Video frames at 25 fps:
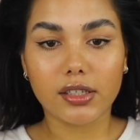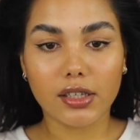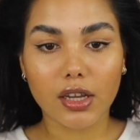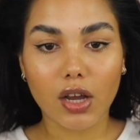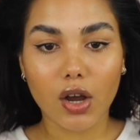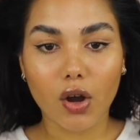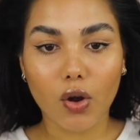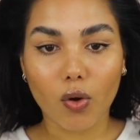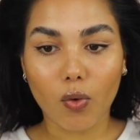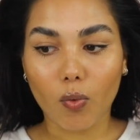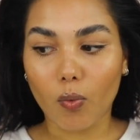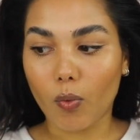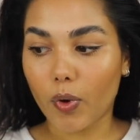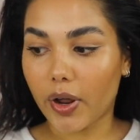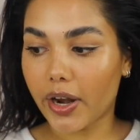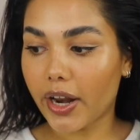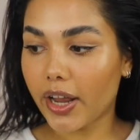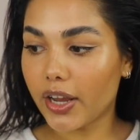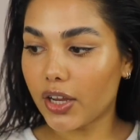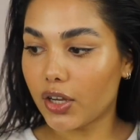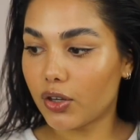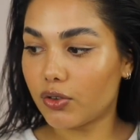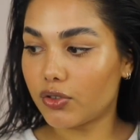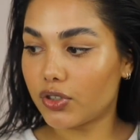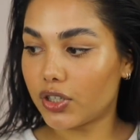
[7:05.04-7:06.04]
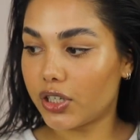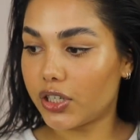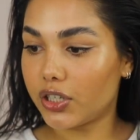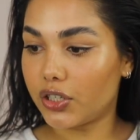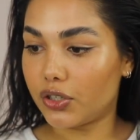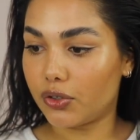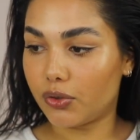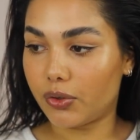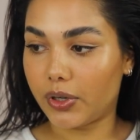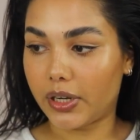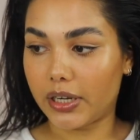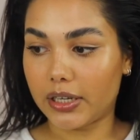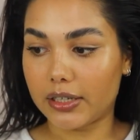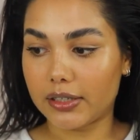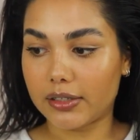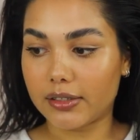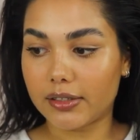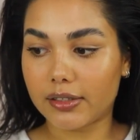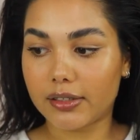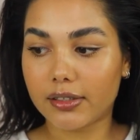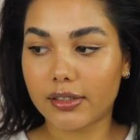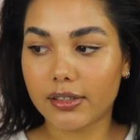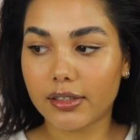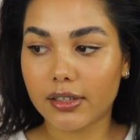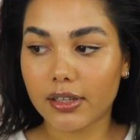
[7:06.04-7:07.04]
So what I usually do
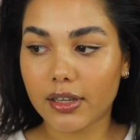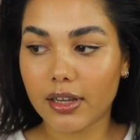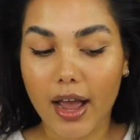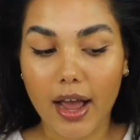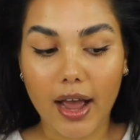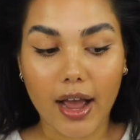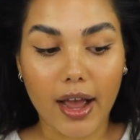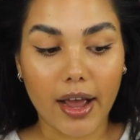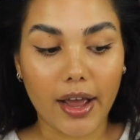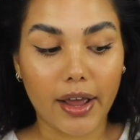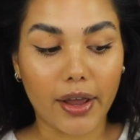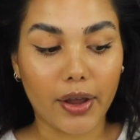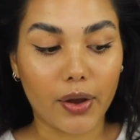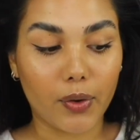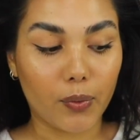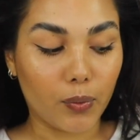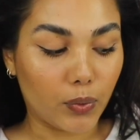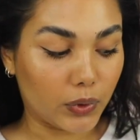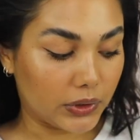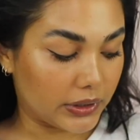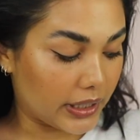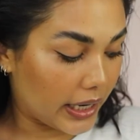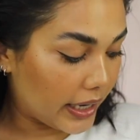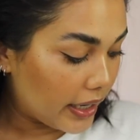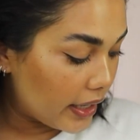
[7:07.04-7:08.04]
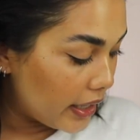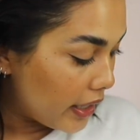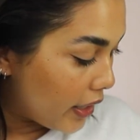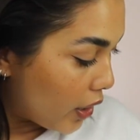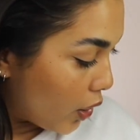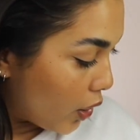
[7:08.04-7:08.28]
is I will take a